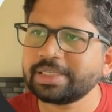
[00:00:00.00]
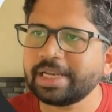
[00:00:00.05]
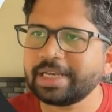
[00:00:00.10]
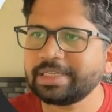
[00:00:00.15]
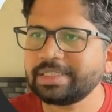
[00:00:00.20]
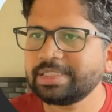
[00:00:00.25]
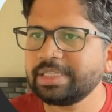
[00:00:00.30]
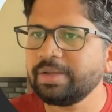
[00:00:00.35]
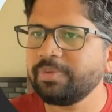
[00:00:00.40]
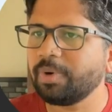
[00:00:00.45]

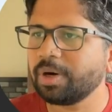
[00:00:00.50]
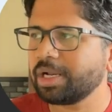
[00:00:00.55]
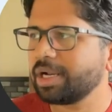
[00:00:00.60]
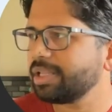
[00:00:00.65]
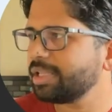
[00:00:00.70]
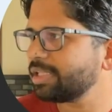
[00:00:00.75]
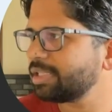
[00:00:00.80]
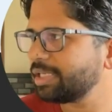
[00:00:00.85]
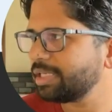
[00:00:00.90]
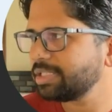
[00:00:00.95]
let's see what are
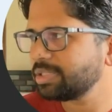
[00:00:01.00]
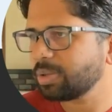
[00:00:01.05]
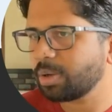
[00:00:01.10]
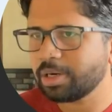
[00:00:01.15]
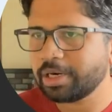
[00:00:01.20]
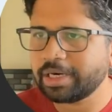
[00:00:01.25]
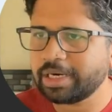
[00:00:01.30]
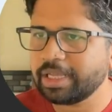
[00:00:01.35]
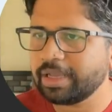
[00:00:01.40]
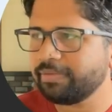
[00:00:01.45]
the things
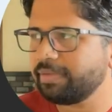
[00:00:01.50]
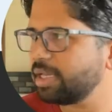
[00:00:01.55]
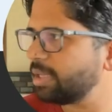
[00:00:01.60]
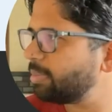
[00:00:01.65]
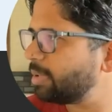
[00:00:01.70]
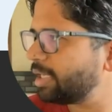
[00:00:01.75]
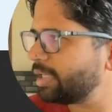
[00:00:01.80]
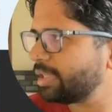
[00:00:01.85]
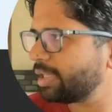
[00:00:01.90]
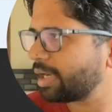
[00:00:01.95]
already
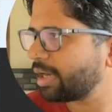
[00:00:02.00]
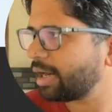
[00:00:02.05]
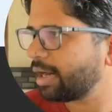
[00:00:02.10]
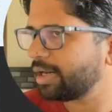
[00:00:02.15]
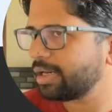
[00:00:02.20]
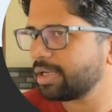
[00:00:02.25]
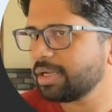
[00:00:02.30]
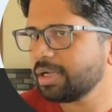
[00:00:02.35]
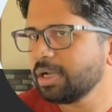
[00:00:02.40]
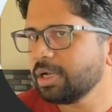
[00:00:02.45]
available in the
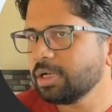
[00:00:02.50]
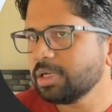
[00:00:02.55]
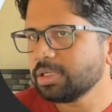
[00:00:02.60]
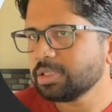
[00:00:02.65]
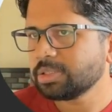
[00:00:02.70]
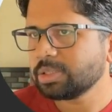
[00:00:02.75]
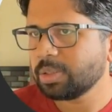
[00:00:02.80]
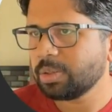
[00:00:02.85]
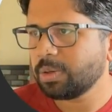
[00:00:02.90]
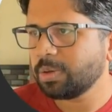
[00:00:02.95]
card.
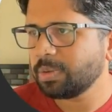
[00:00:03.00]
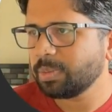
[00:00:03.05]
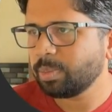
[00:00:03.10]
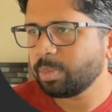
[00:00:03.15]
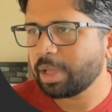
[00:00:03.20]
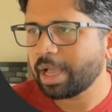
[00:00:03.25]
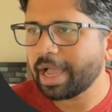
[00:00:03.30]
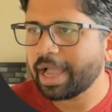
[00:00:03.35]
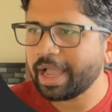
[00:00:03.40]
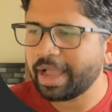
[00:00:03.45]
So
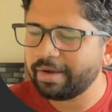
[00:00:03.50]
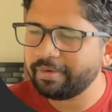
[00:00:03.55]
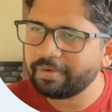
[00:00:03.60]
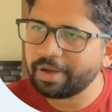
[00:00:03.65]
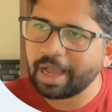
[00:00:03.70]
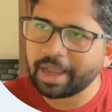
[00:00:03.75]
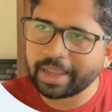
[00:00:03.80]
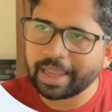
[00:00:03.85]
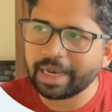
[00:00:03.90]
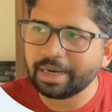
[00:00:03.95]
I have
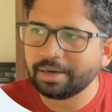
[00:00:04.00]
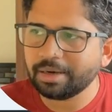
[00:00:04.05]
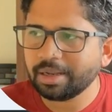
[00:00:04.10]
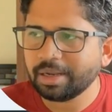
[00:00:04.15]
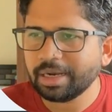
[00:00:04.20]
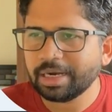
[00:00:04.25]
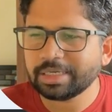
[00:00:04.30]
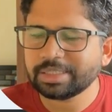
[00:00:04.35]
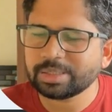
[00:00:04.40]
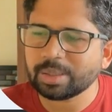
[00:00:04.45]
again,
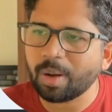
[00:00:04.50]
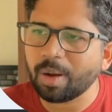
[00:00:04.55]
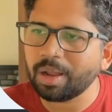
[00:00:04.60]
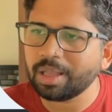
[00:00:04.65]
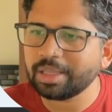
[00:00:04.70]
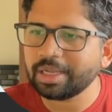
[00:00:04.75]
it's all